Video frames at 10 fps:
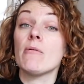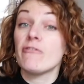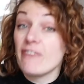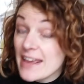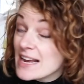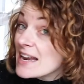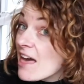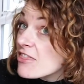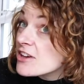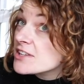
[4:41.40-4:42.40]
fake
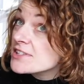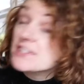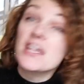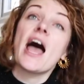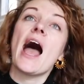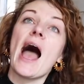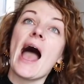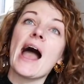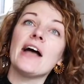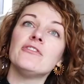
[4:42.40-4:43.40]
leathers
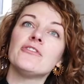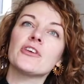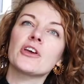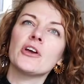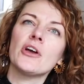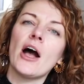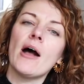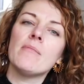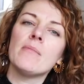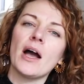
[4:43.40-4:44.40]
and
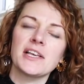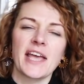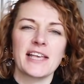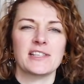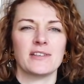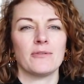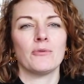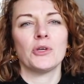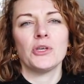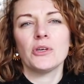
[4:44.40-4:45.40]
I guess
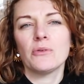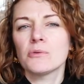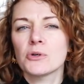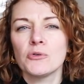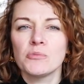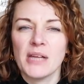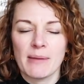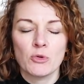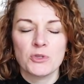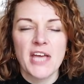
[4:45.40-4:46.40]
what you call
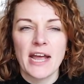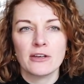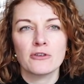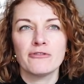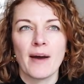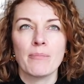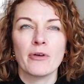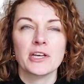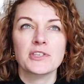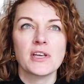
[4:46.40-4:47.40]
like more technical
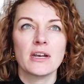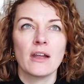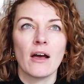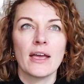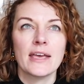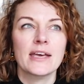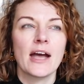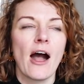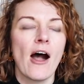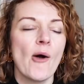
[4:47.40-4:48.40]
fabrics,
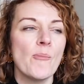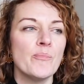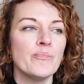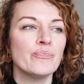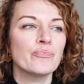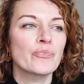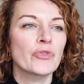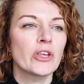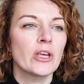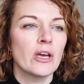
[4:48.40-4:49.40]
like
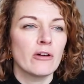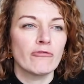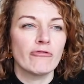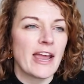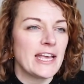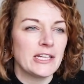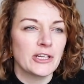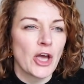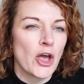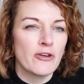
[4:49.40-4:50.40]

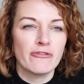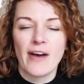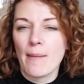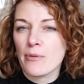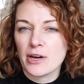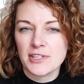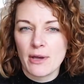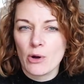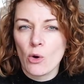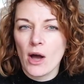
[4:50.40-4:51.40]
raincoat fabrics.
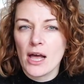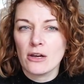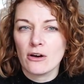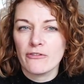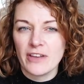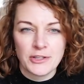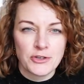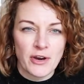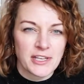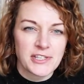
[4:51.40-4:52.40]
There were quite a lot of
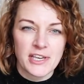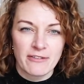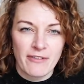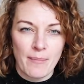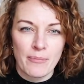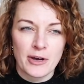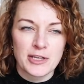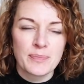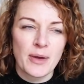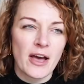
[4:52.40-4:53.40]
interesting
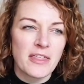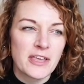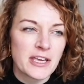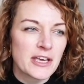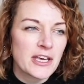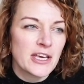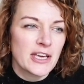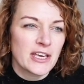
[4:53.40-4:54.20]
fabrics, but I think